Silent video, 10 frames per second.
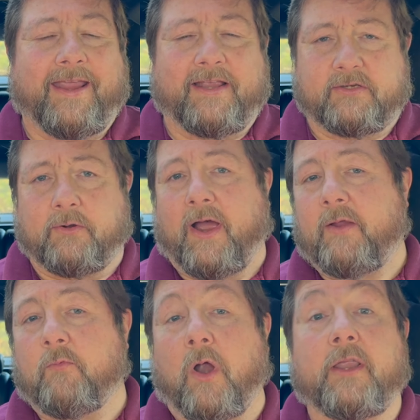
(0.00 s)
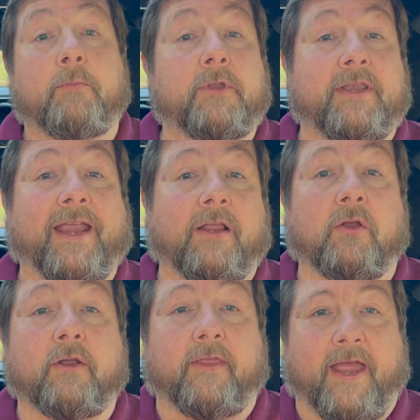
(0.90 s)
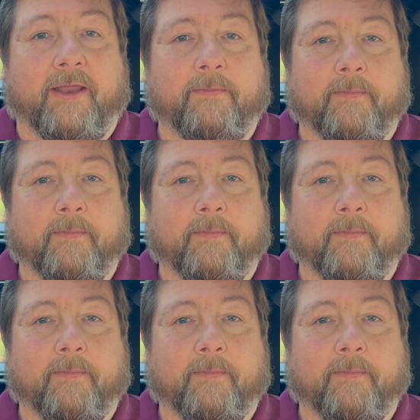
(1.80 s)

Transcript: And so I wanted them to take a look at that.